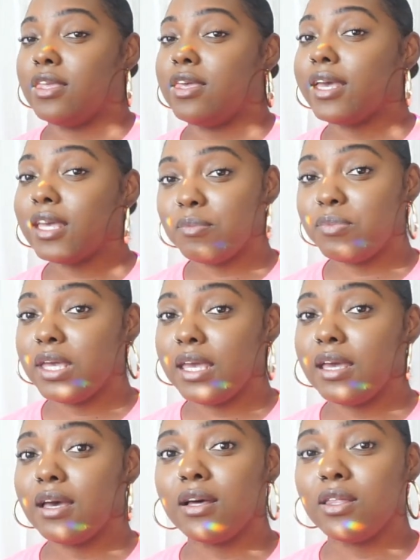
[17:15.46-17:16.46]
it could
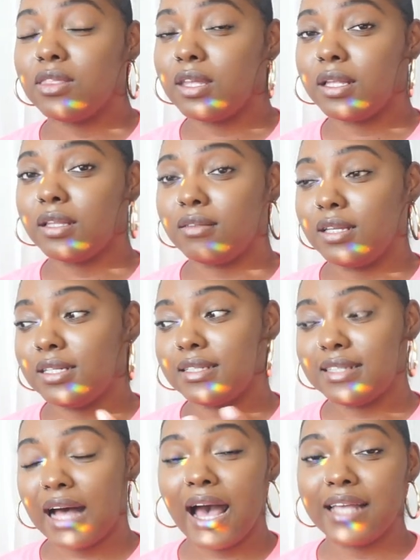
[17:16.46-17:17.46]
be the
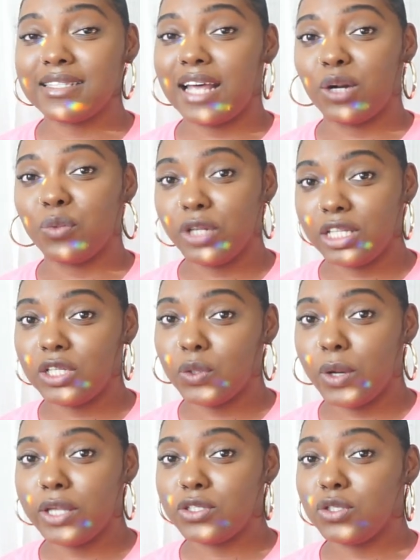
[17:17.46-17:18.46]
designs that are really
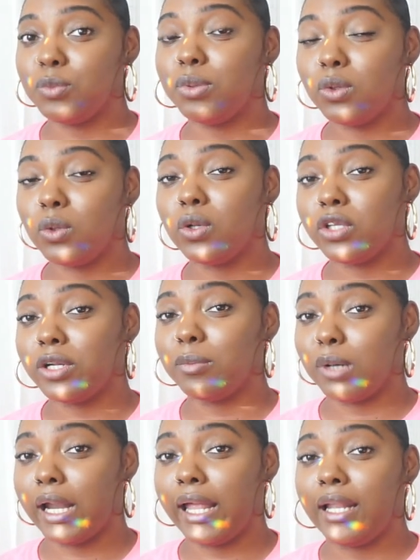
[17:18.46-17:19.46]
going to pull your
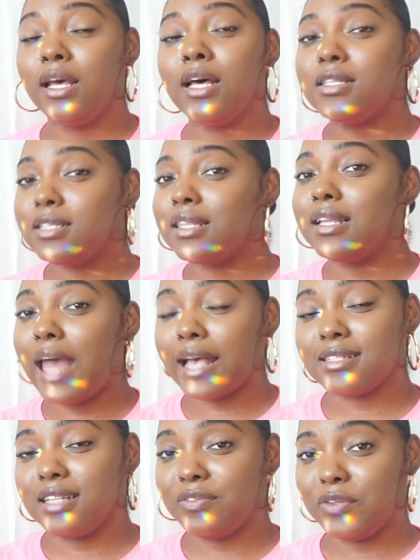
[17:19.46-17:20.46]
brand to the
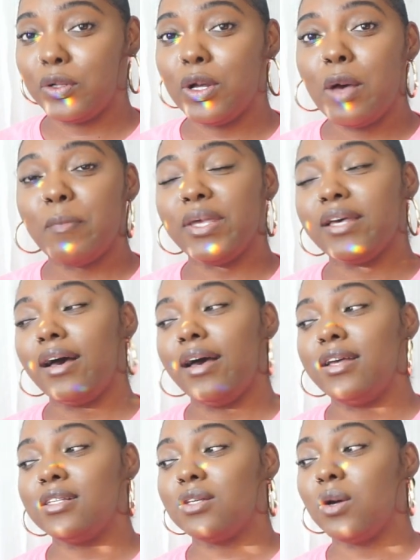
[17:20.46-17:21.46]
next level.
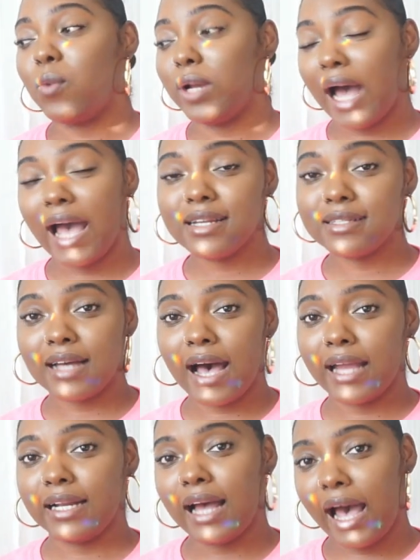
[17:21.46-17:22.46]
Because when I
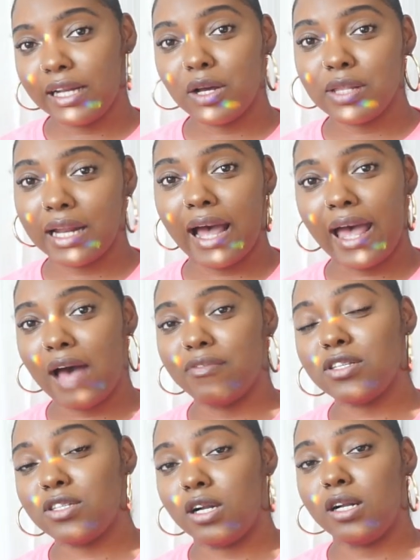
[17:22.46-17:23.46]
design, I know that I have
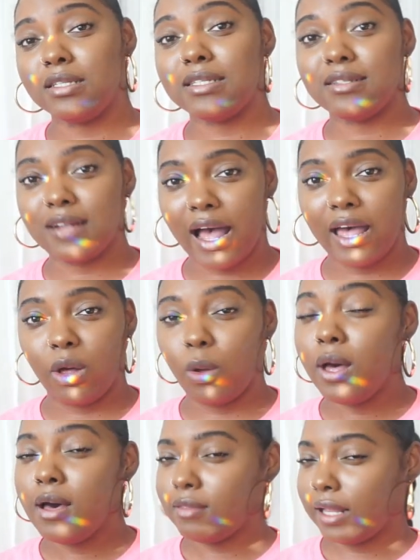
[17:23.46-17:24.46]
a certain
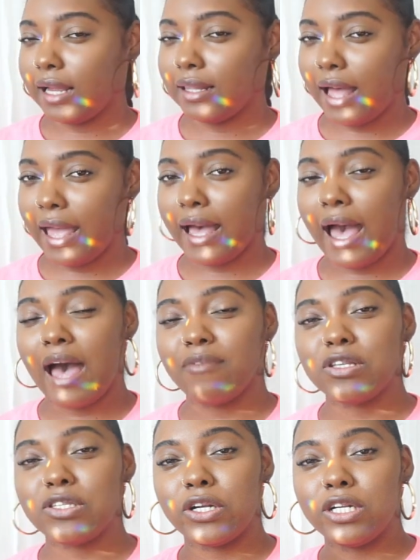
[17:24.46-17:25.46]
style that I like. I
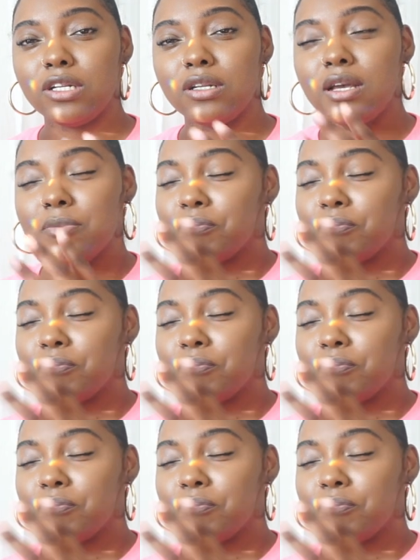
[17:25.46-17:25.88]
have a certain